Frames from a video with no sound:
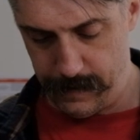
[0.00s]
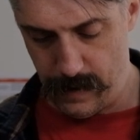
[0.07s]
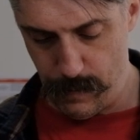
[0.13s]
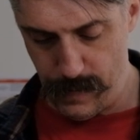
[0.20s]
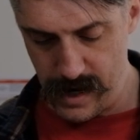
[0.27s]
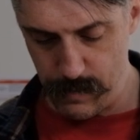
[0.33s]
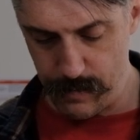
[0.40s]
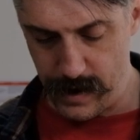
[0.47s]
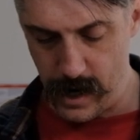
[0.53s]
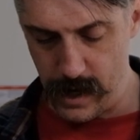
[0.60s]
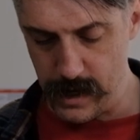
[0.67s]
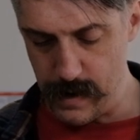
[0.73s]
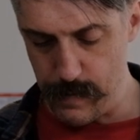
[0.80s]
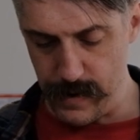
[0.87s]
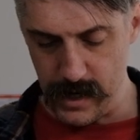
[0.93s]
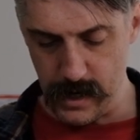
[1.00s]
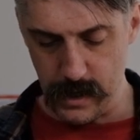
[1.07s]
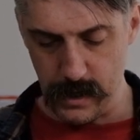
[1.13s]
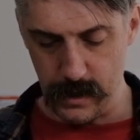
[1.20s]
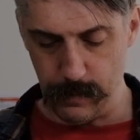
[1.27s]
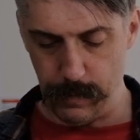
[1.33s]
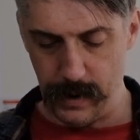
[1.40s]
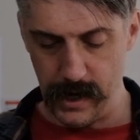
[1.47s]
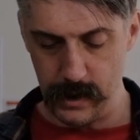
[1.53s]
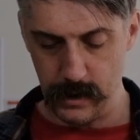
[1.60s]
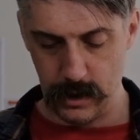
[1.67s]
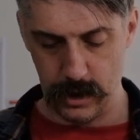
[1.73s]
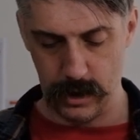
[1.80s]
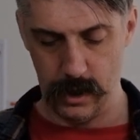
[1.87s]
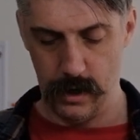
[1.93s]
the main body being
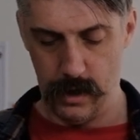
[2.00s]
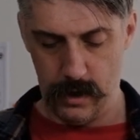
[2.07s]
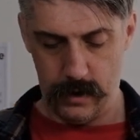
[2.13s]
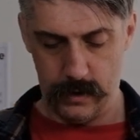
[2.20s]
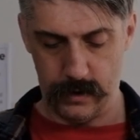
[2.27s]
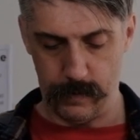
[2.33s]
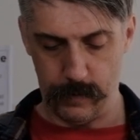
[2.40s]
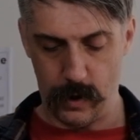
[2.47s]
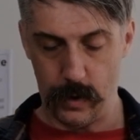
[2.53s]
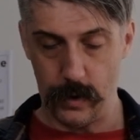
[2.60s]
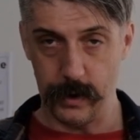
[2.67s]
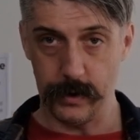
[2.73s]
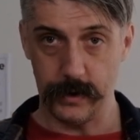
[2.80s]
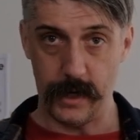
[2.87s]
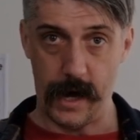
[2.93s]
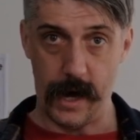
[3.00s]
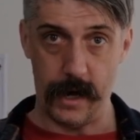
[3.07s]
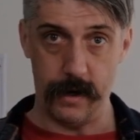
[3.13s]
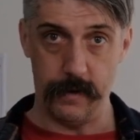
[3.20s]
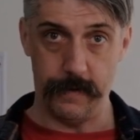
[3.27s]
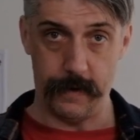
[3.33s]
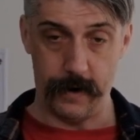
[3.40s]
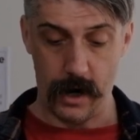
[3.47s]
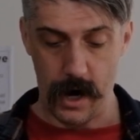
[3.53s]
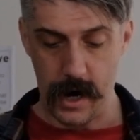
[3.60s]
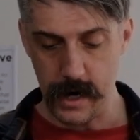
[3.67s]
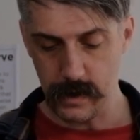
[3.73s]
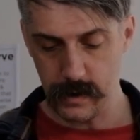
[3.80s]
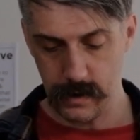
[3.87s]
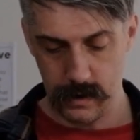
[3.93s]
pinched, some coils added for
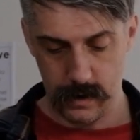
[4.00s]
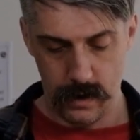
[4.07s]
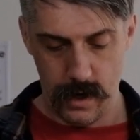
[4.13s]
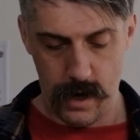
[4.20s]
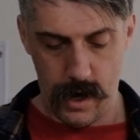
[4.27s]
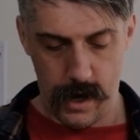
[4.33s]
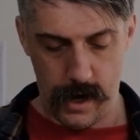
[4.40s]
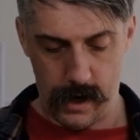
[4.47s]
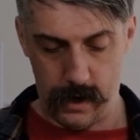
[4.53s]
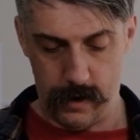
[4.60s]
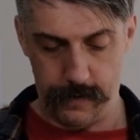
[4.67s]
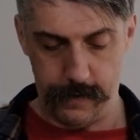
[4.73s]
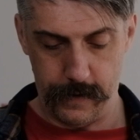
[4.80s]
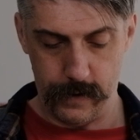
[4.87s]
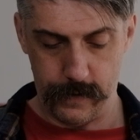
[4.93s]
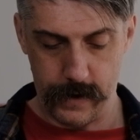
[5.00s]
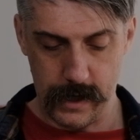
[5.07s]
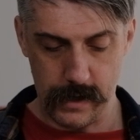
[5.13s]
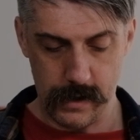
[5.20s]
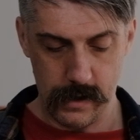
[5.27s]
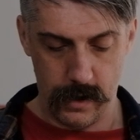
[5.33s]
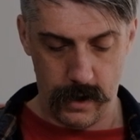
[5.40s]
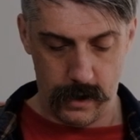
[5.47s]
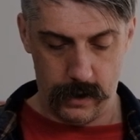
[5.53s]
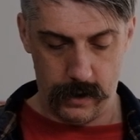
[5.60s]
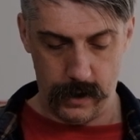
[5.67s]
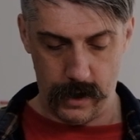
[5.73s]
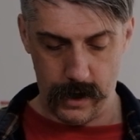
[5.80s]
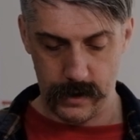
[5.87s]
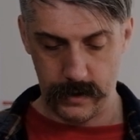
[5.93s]
height, and a foot ring.
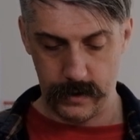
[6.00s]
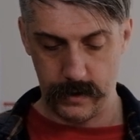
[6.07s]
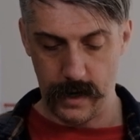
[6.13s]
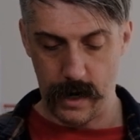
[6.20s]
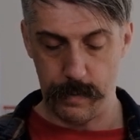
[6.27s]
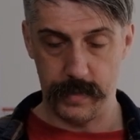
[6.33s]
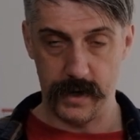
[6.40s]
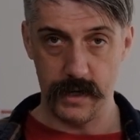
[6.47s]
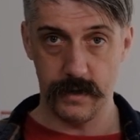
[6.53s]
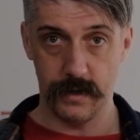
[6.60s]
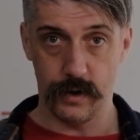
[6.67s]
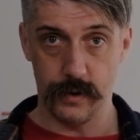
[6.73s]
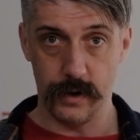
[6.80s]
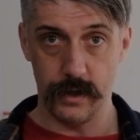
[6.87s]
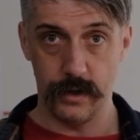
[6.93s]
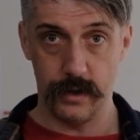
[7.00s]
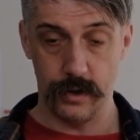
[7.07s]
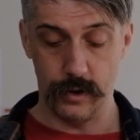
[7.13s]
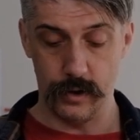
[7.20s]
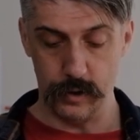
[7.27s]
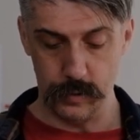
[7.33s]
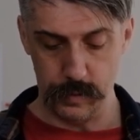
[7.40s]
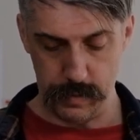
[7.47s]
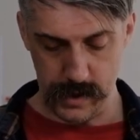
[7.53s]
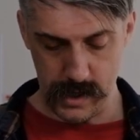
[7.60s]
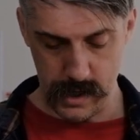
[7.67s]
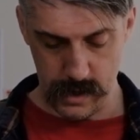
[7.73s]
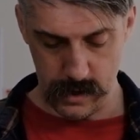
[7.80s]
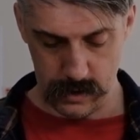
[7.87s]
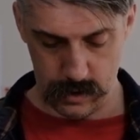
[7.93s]
The next step is going to
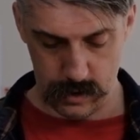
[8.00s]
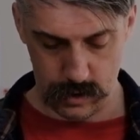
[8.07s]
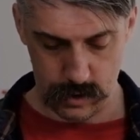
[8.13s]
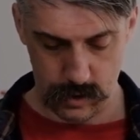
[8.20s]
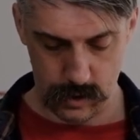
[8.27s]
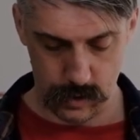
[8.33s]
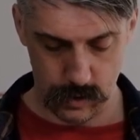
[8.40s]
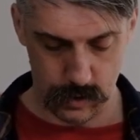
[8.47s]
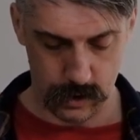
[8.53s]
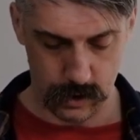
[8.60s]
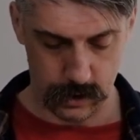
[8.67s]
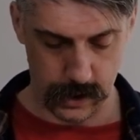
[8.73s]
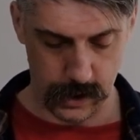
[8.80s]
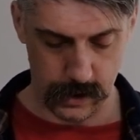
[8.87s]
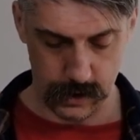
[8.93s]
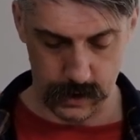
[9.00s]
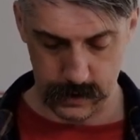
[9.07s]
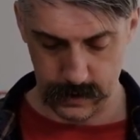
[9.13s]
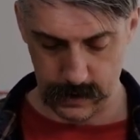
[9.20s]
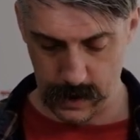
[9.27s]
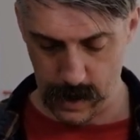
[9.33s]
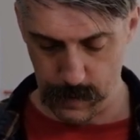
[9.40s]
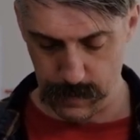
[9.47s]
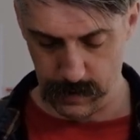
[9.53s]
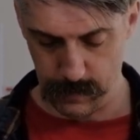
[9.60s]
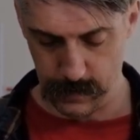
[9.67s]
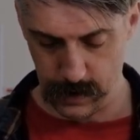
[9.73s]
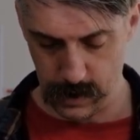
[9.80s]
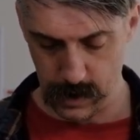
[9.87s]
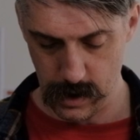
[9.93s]
be to clean this up, and
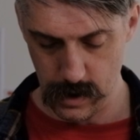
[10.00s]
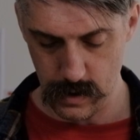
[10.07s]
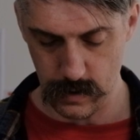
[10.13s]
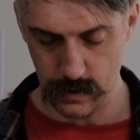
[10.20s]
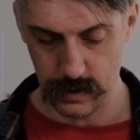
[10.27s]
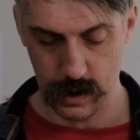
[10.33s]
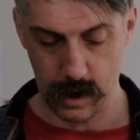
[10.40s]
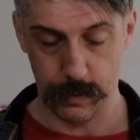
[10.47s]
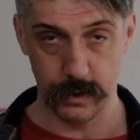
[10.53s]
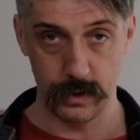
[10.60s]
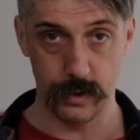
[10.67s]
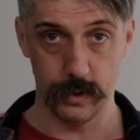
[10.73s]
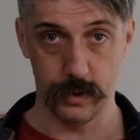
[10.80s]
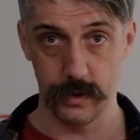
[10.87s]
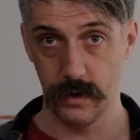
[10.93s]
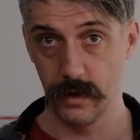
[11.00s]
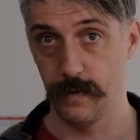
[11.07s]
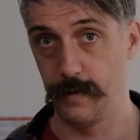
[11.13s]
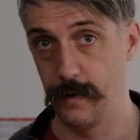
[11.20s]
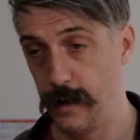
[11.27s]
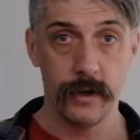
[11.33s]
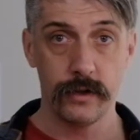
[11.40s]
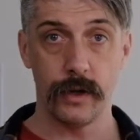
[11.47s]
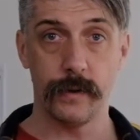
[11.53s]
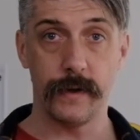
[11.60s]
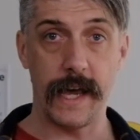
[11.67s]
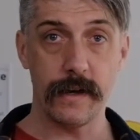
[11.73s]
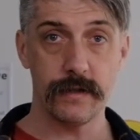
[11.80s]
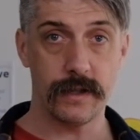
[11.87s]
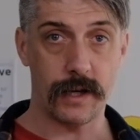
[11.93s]
we're going to use a couple tools for that. So
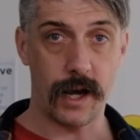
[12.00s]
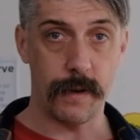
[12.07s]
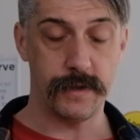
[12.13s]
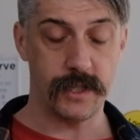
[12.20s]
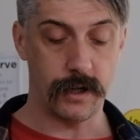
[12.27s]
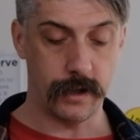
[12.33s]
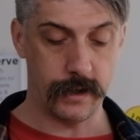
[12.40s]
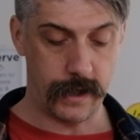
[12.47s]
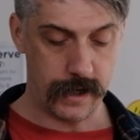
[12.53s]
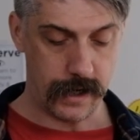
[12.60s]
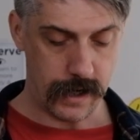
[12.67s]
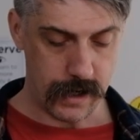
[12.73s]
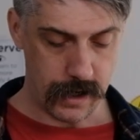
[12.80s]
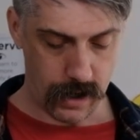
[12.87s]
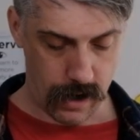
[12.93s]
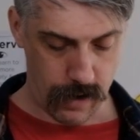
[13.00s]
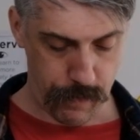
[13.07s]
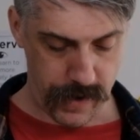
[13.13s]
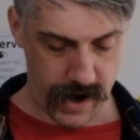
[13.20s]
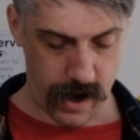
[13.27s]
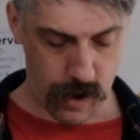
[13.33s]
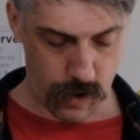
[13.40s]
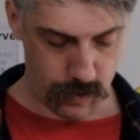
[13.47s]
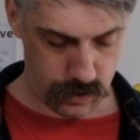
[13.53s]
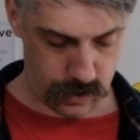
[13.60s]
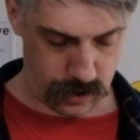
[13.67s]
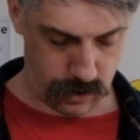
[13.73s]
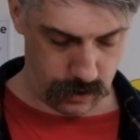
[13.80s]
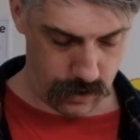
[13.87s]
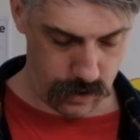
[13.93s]
now's the time to start thinking about